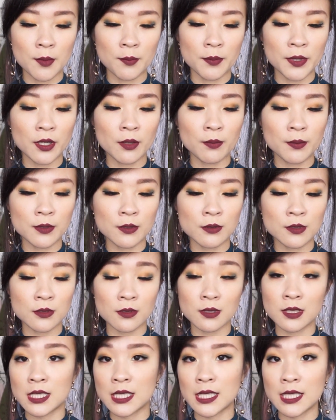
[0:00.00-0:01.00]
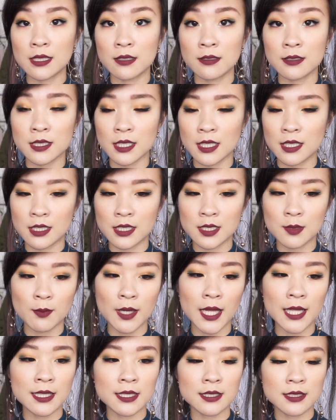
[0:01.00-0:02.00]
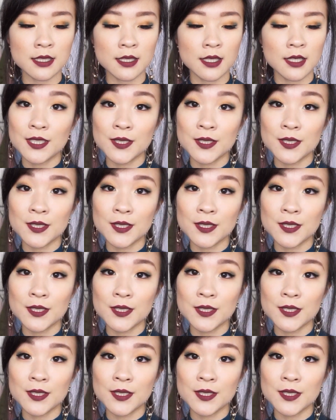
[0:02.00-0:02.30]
purples or teals in this palette.